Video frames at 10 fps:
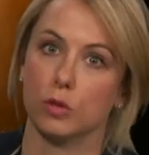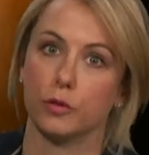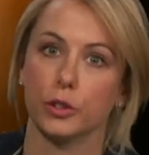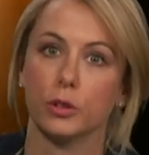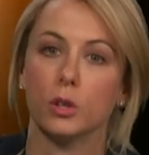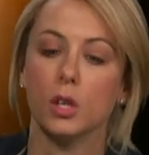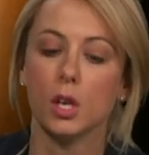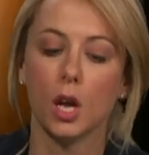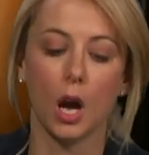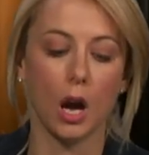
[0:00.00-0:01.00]
more for you.
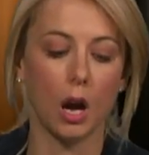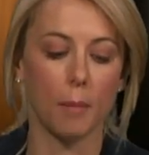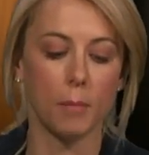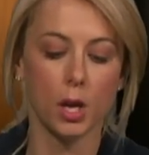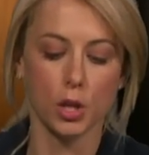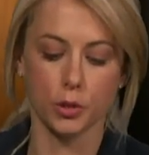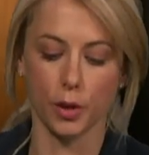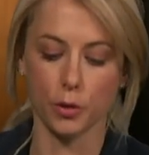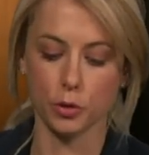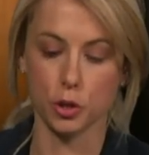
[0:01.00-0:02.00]
Um, so
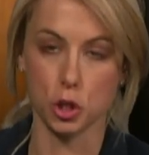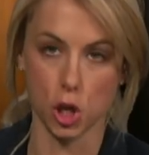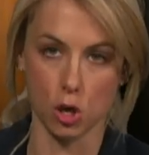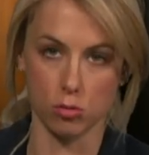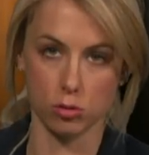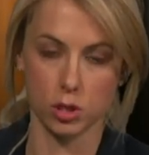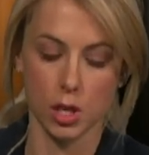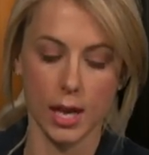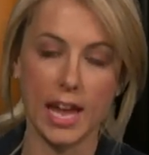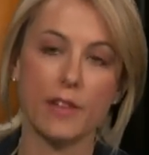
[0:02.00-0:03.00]
those are the shows.
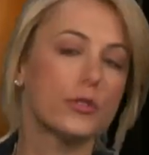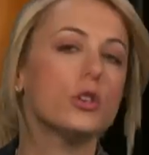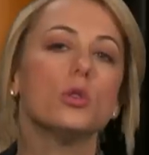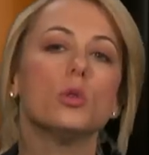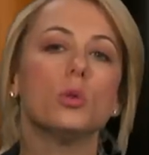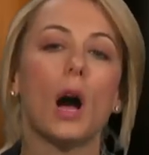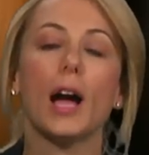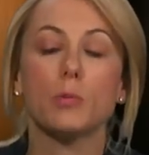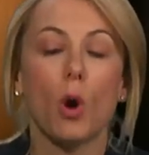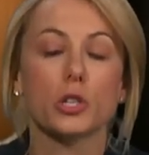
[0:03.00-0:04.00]
If you,
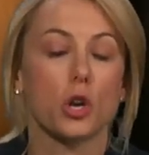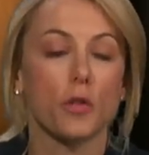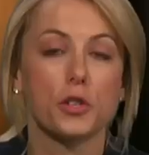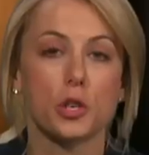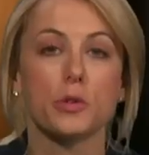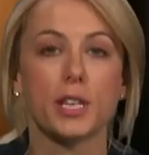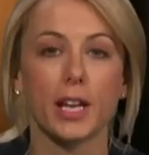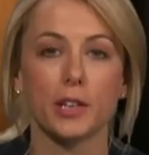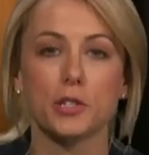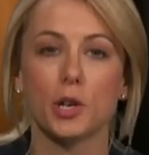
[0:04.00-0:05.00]
I watch all these shows
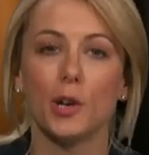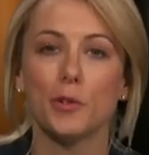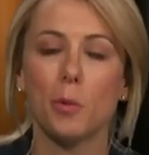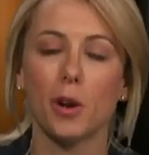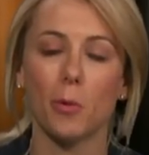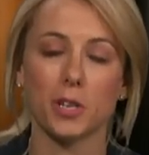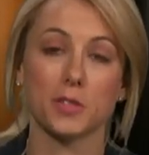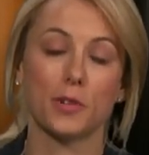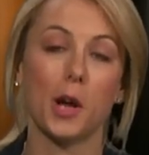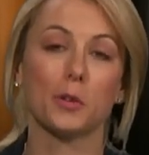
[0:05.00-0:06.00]
daily, so if you want to watch
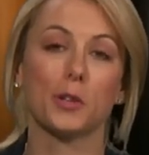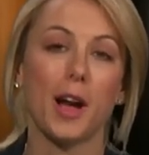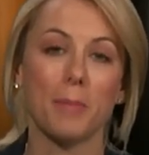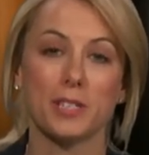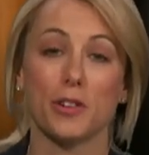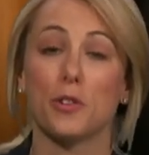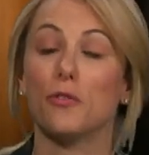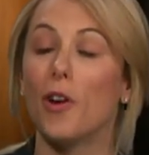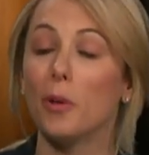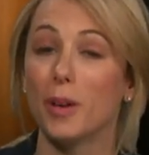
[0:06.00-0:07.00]
some colorful commentary, you
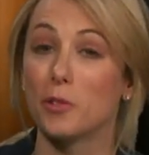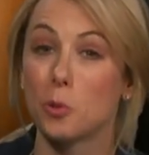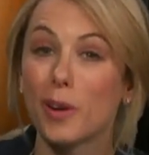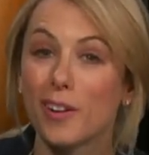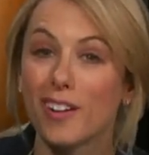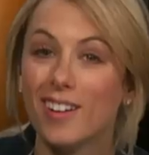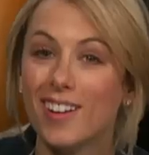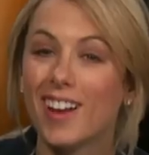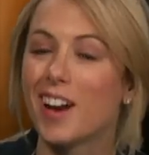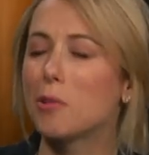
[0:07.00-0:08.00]
can follow me on Twitter,
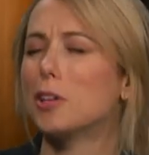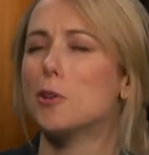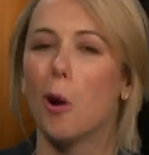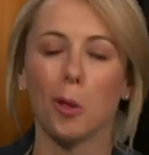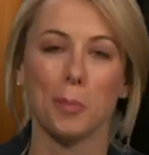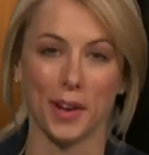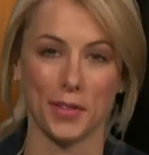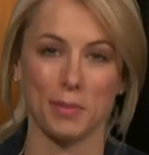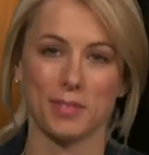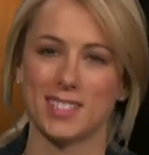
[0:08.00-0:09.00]
and I'll tell you all
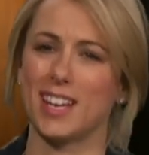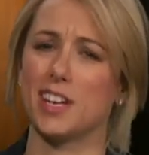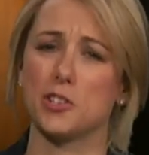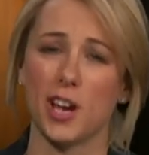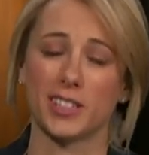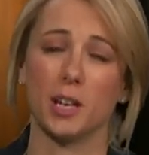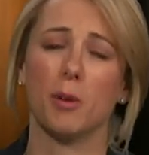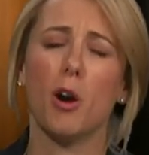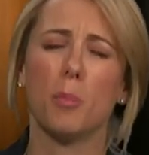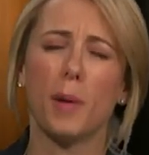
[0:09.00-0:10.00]
about them, because I get jacked
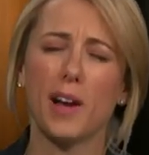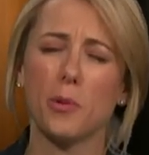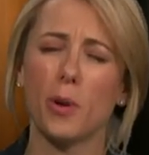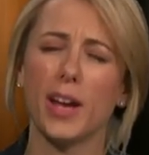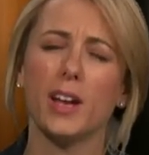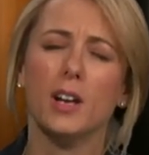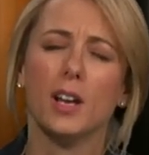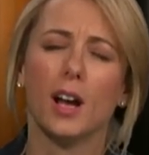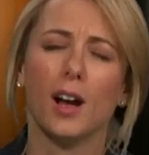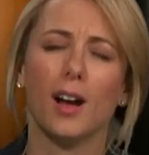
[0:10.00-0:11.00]
up. Oh, by the way,
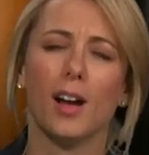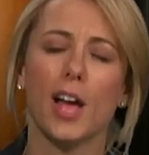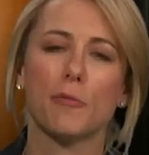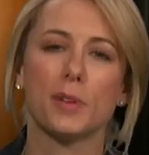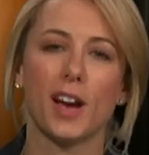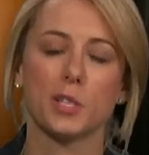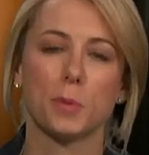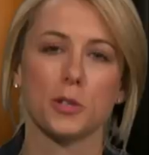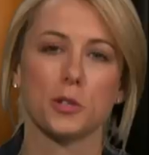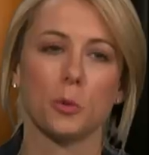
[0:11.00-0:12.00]
uh, F B I's
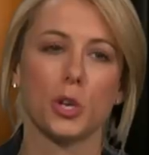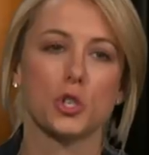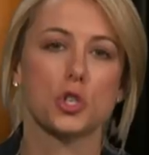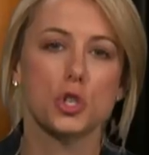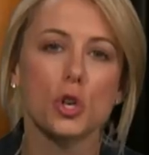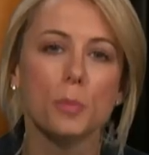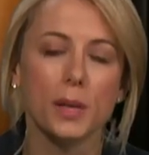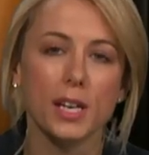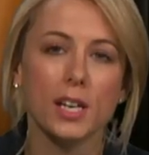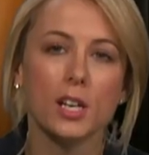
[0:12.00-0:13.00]
Person of the Week should
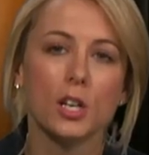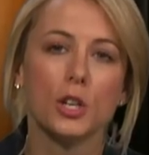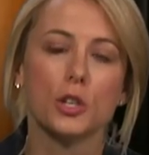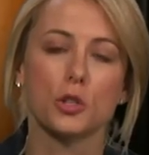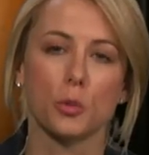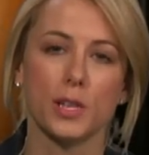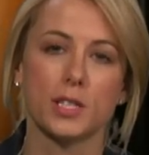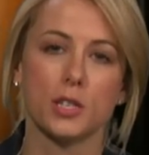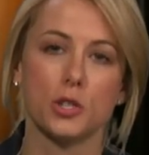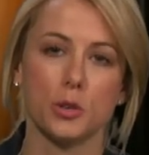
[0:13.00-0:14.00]
be
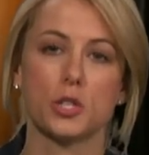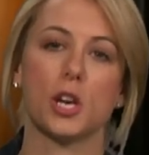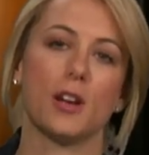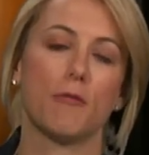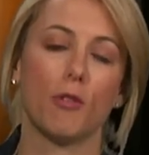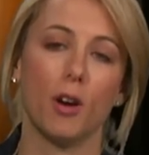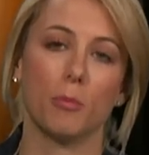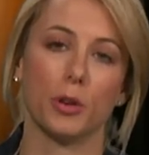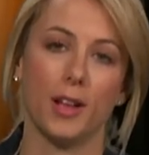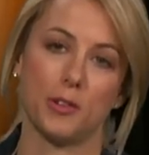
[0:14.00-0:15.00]
Teresa Giudice
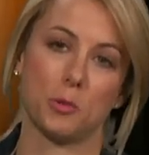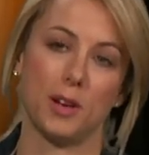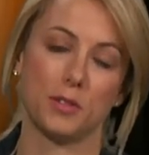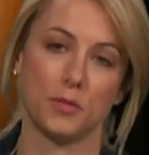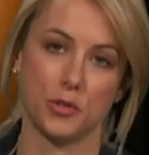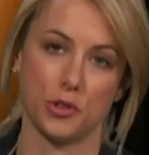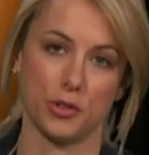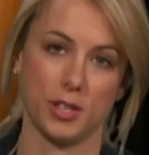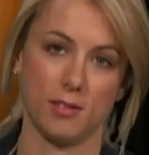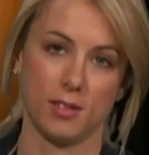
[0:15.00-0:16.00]
from Real Housewives of New
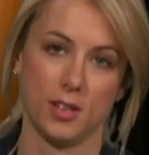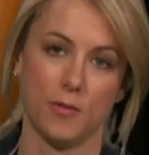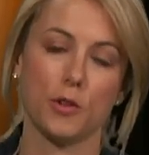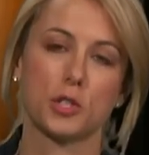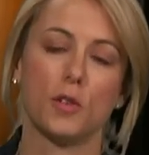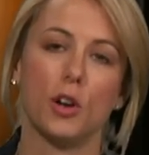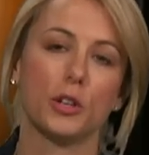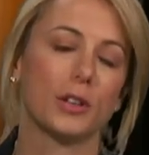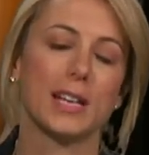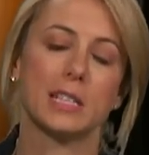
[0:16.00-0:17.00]
Jersey. First of
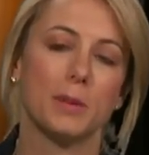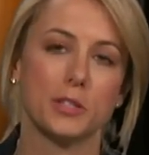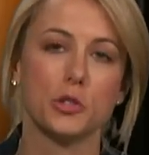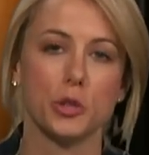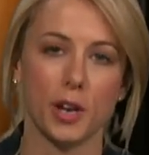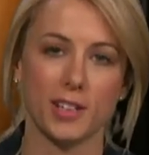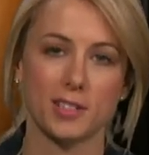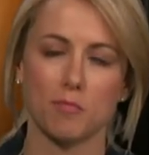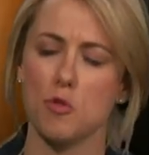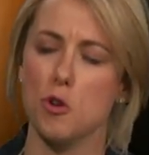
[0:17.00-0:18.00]
all, your last name isn't
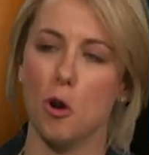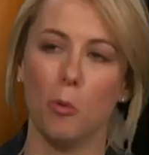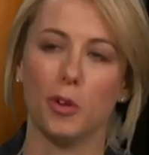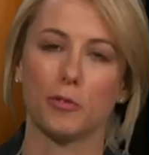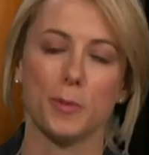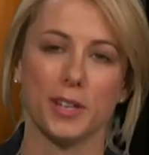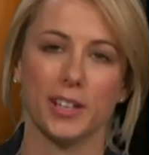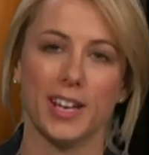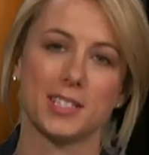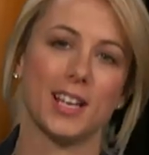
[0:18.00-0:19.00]
Giudice. No one from
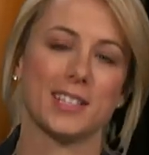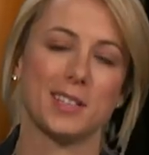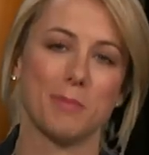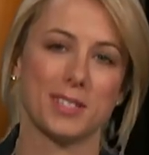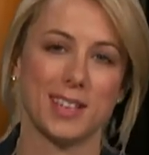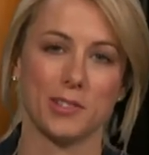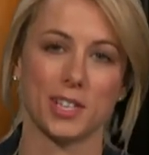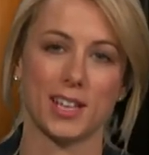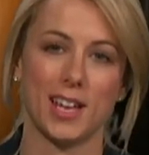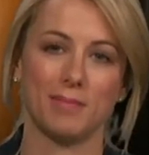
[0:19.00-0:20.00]
Italy has a last name that sounds
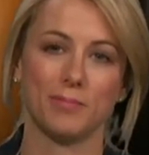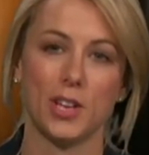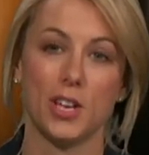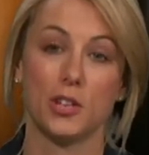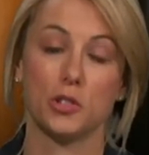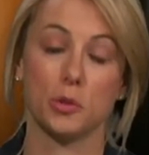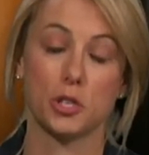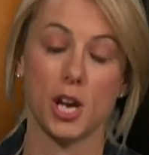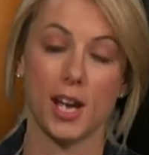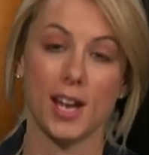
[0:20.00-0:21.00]
like that. It's
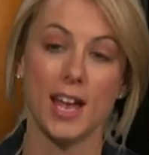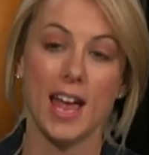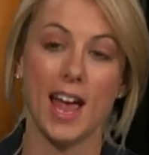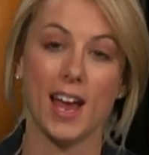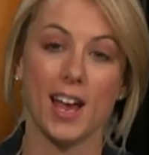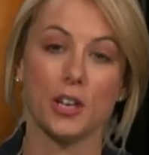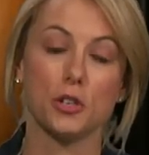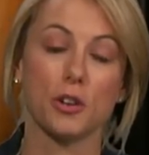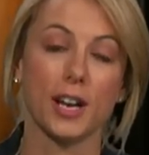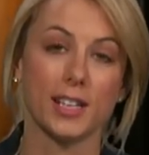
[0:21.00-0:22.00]
Giudice,
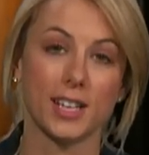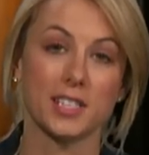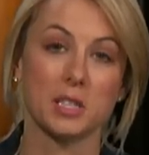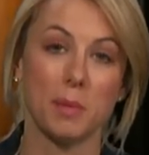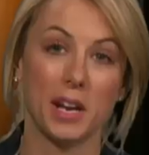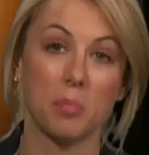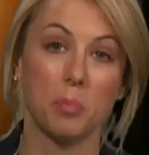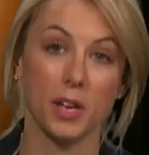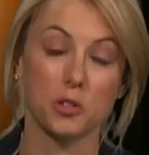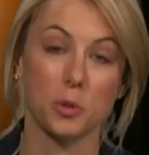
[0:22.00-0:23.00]
and you're an
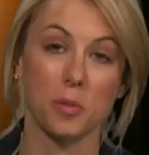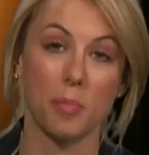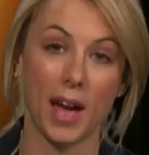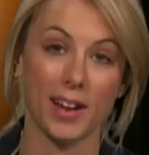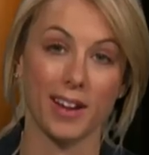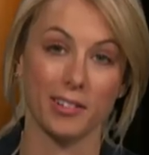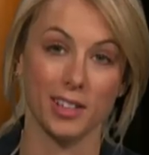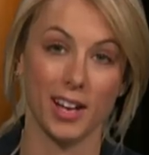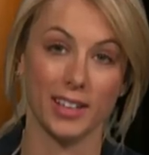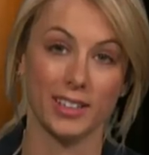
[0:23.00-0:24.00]
anti-Semitic bitch with a bad
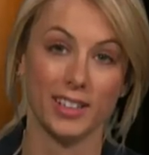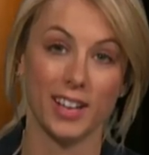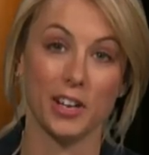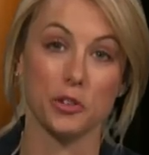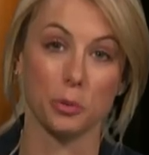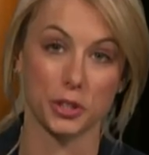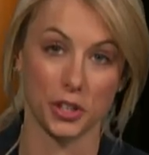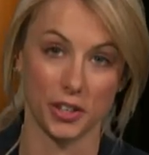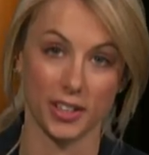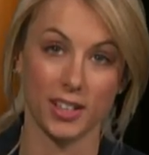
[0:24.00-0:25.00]
hairline, and you're
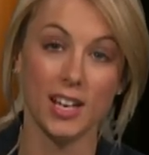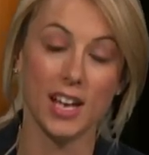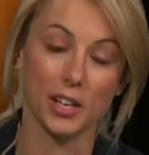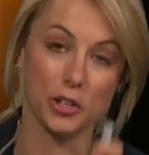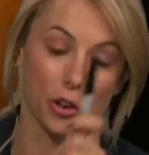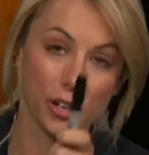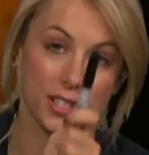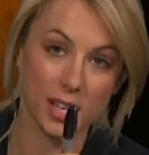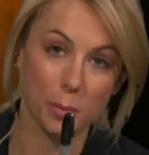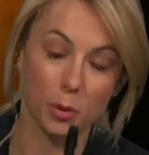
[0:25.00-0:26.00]
retarded. And you're an
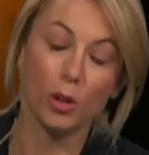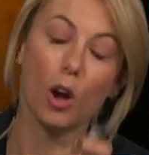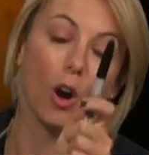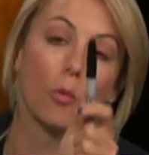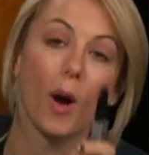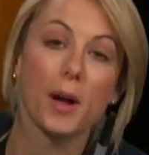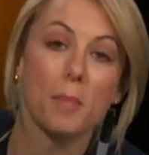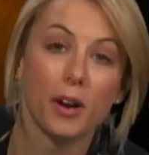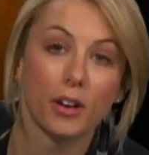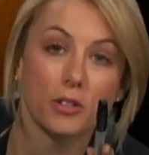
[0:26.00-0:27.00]
example of why
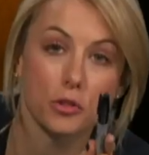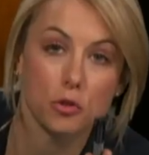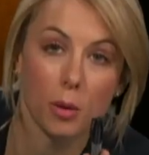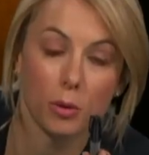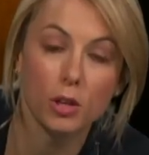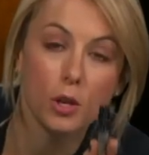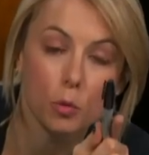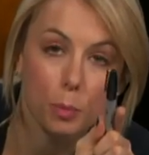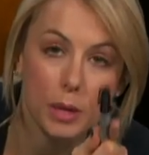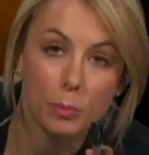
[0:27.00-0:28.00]
America's in trouble.
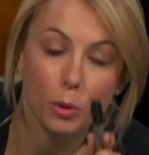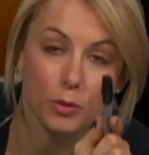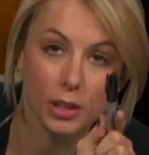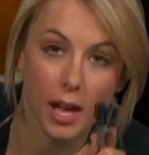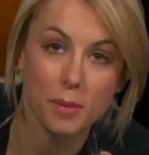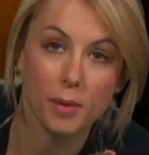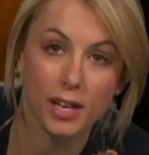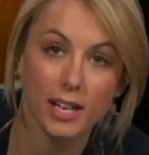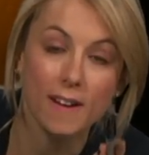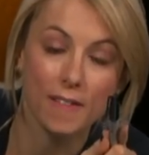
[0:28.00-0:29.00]
People who have a lot of
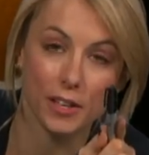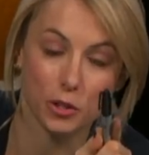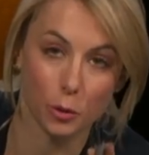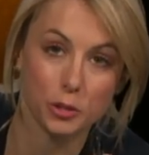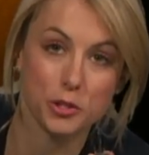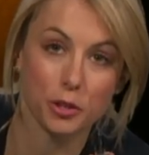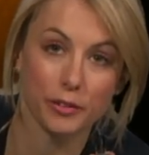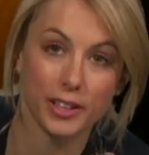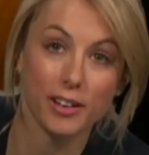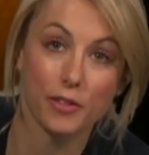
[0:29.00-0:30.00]
money that don't
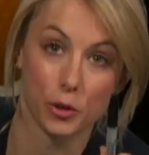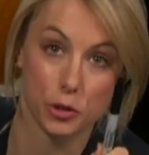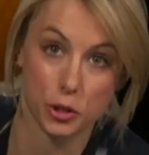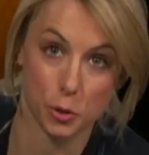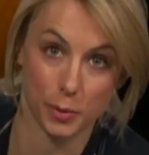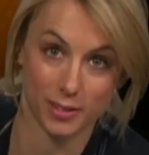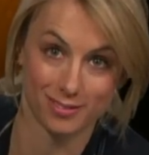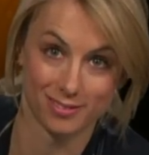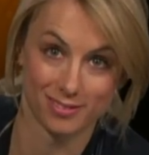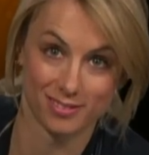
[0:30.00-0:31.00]
deserve it, that are stupid.
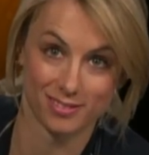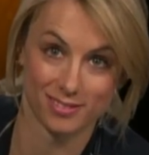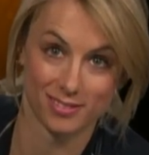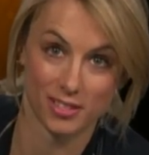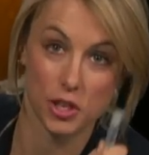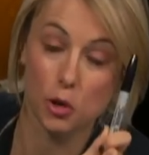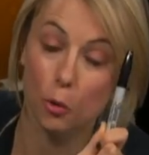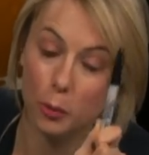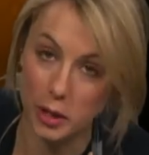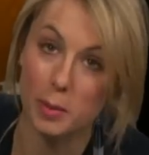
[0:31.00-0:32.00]
She's a horrible person.
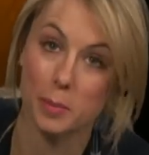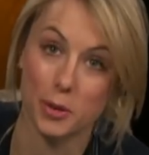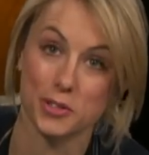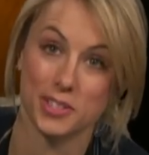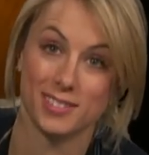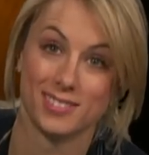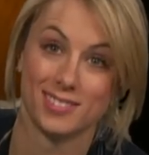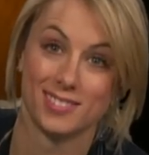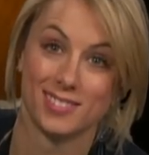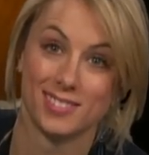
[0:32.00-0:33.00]
You're a really bad person.
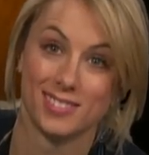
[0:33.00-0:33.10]
Wow.